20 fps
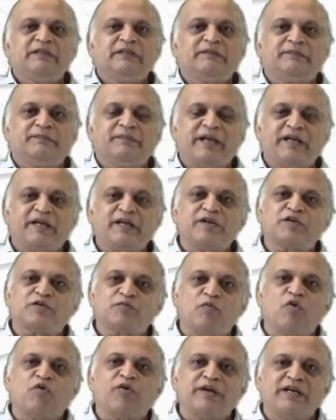making
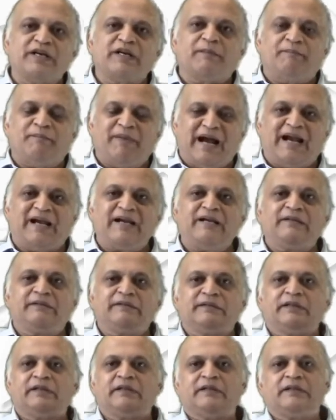smoking a banned
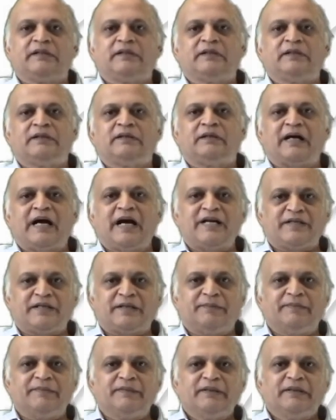
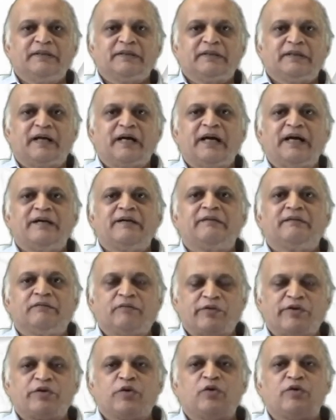item, and
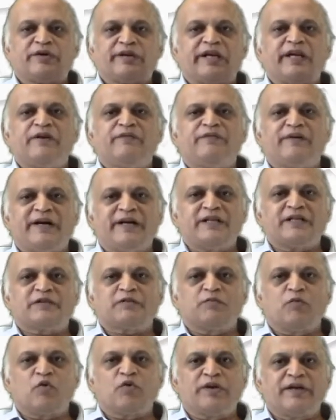we don't really find
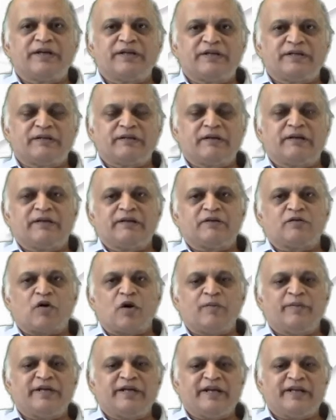smoking in
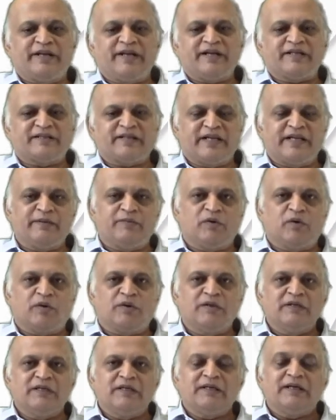common areas
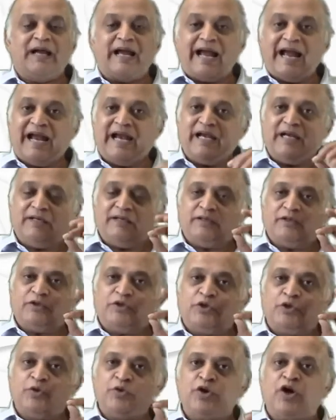anymore. And
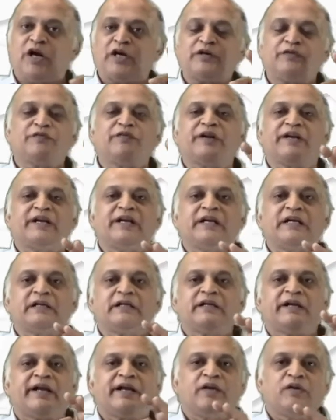do not forget
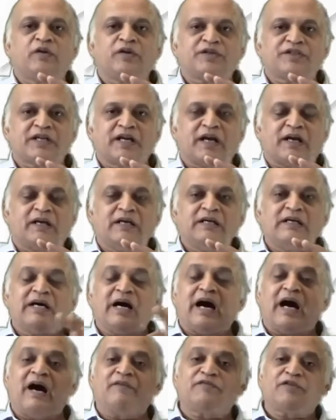regular check.
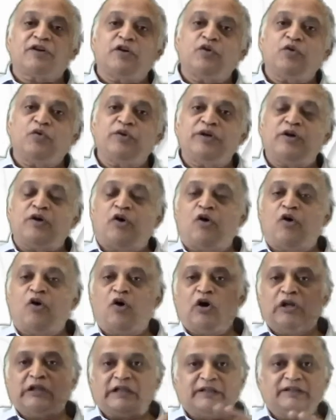After doing
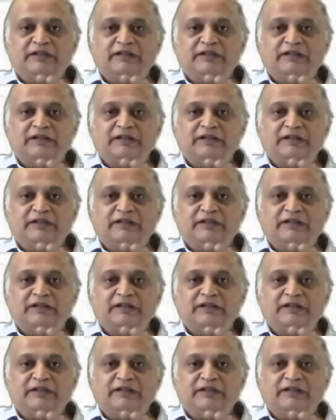all the